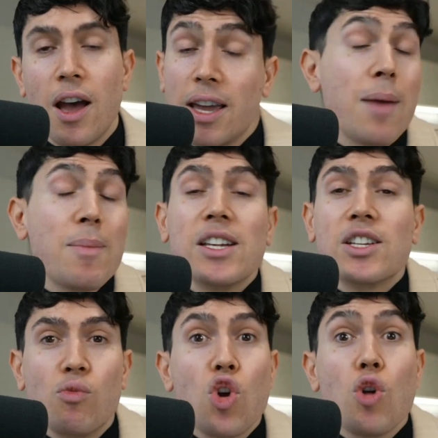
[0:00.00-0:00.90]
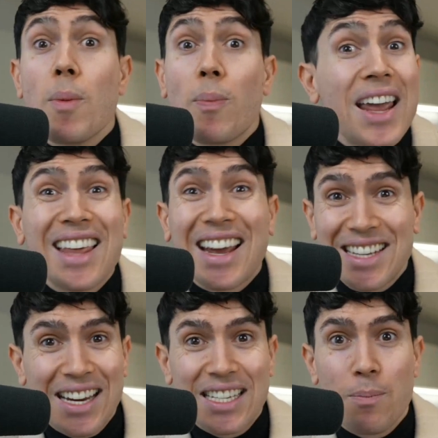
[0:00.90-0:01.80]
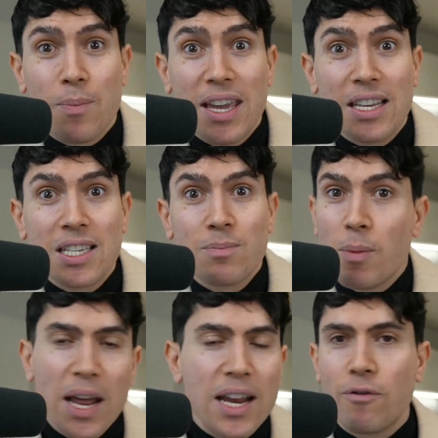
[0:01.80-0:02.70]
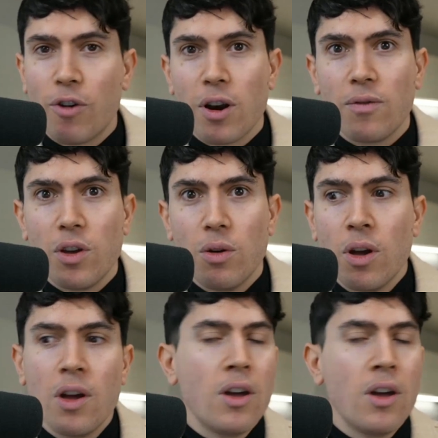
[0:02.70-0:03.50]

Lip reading: came into the room and played that exact same piece, played it in front of you,